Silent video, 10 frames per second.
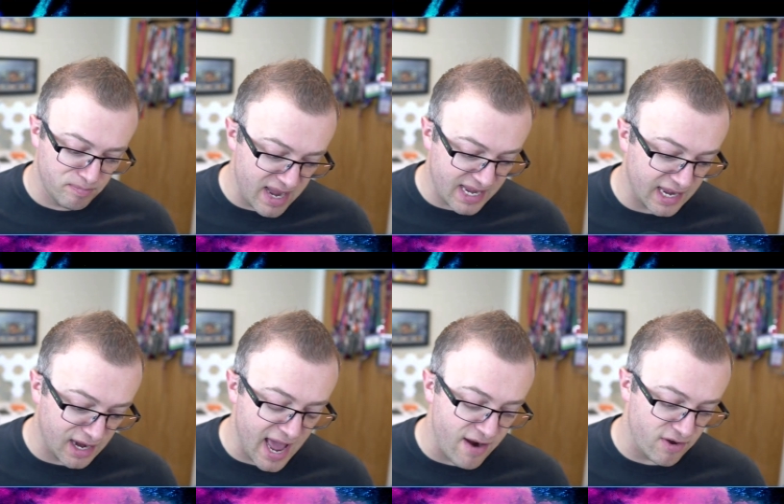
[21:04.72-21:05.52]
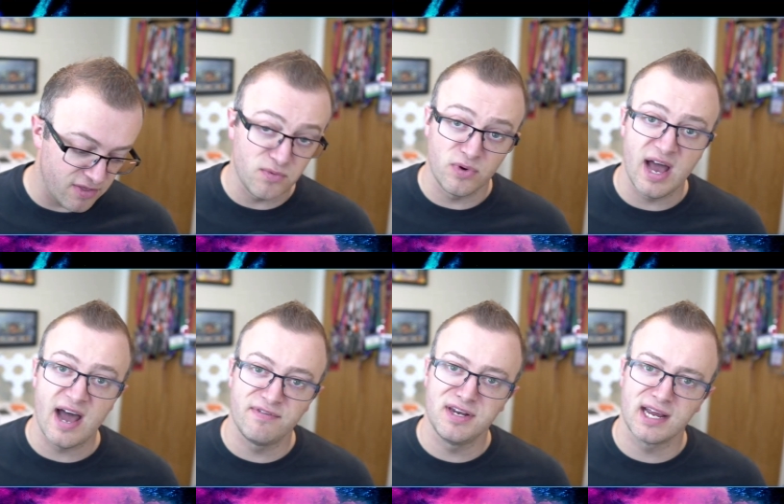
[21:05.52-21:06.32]
making an error that will
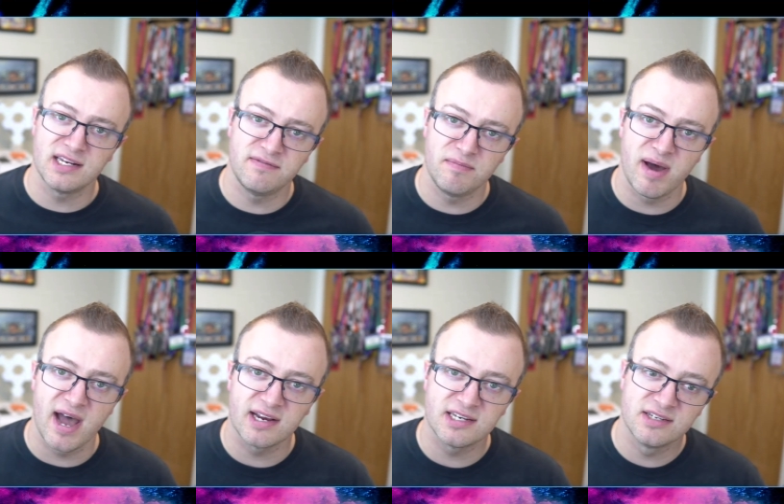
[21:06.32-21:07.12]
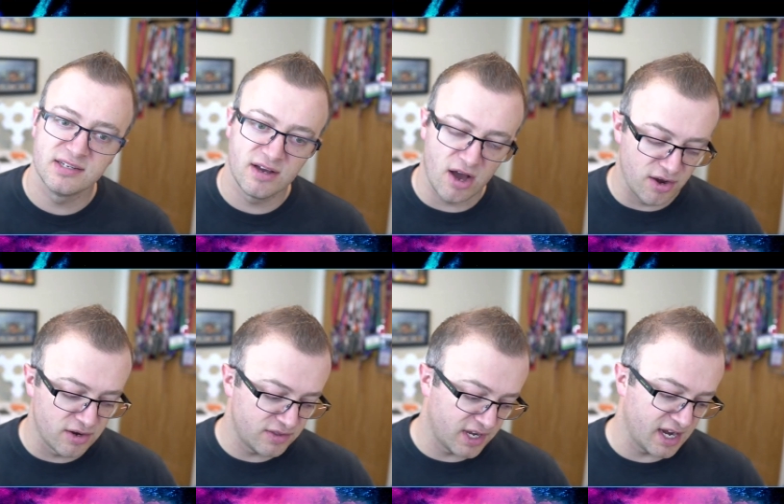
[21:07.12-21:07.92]
have a negative impact
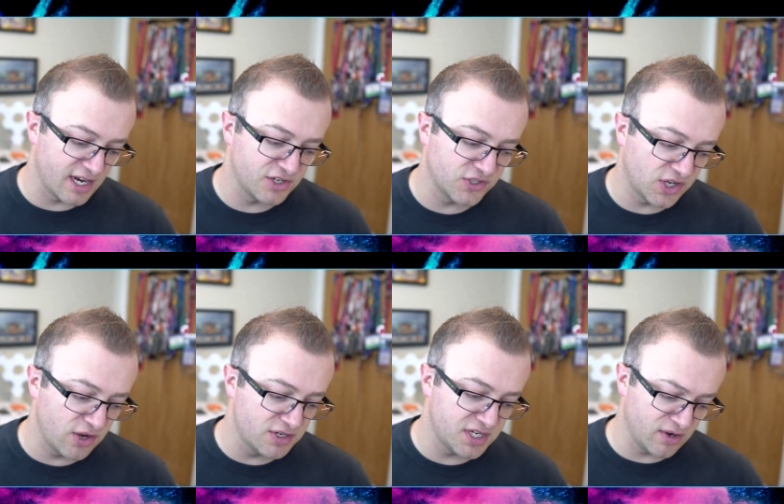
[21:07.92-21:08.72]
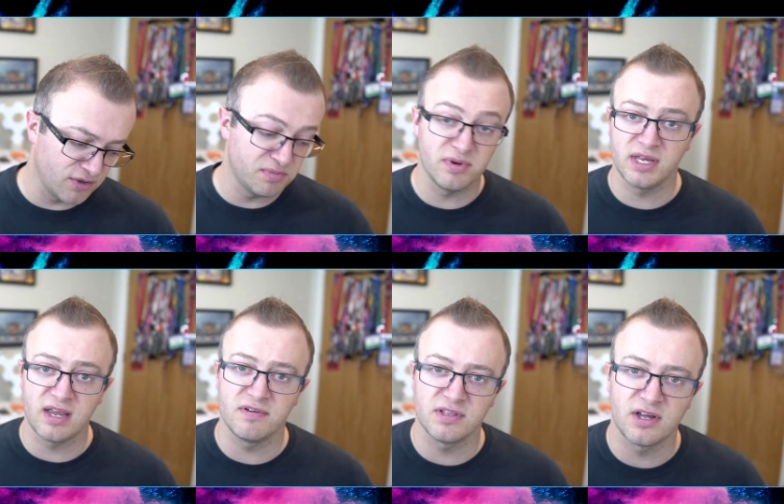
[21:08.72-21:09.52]
on the connection security, ultimately
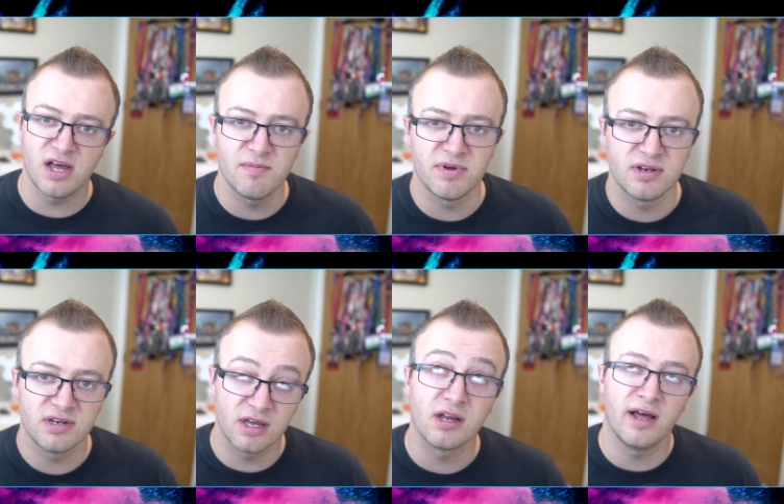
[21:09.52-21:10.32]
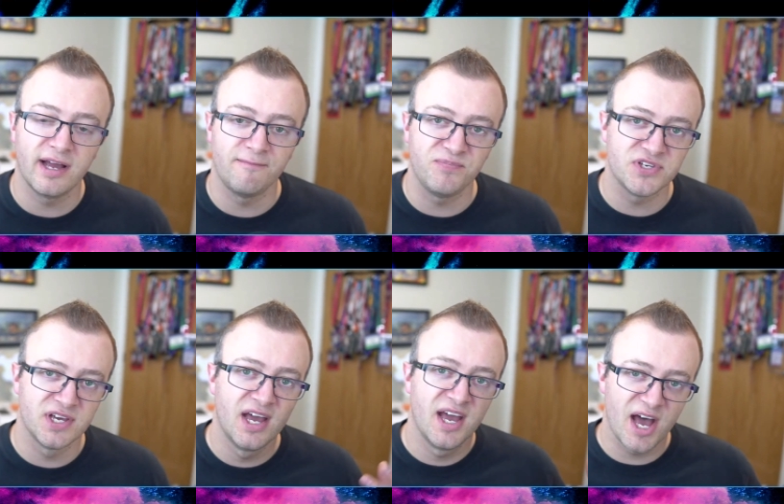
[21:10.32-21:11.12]
giving the client
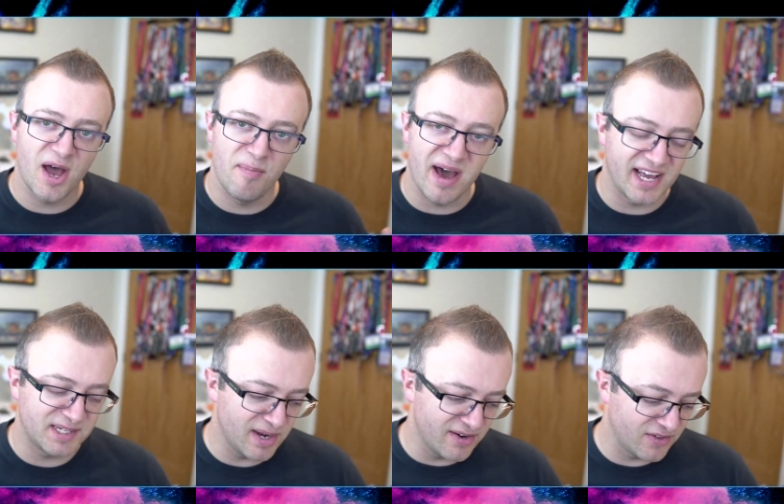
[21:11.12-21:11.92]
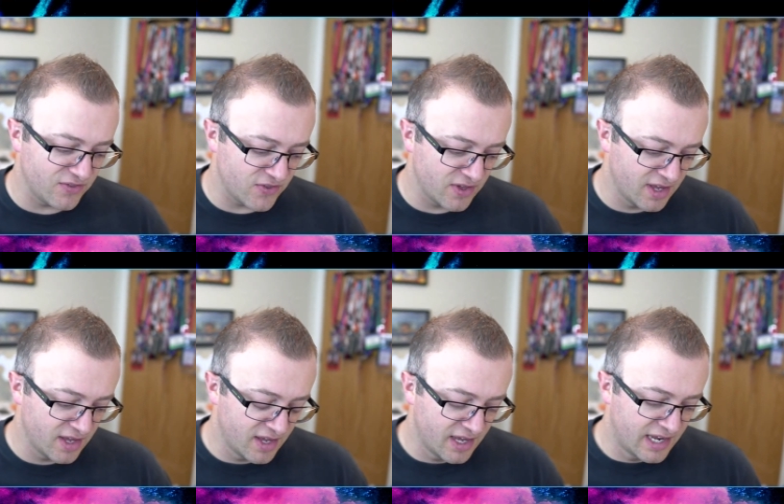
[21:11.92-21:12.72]
a bad experience.
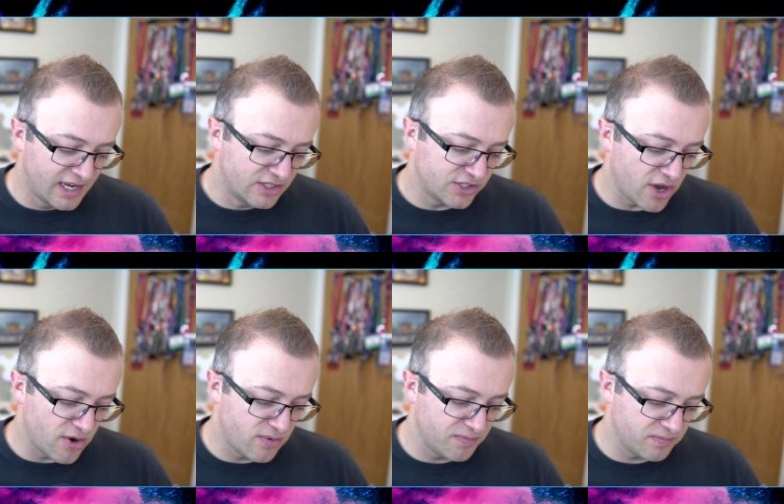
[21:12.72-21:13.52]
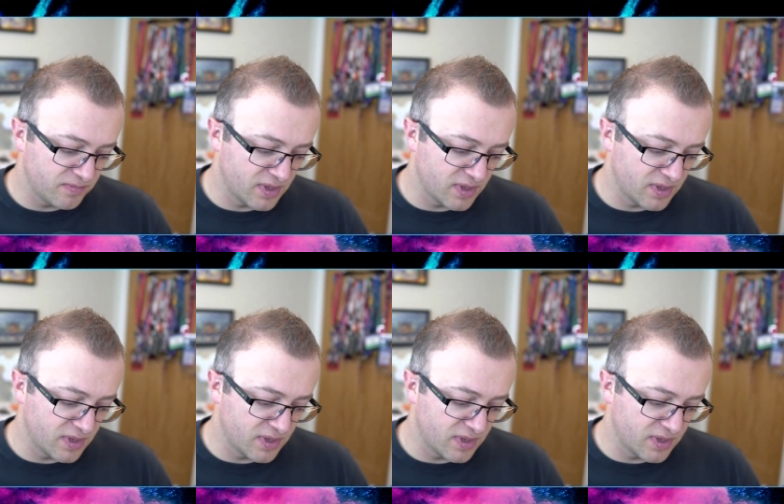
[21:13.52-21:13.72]
So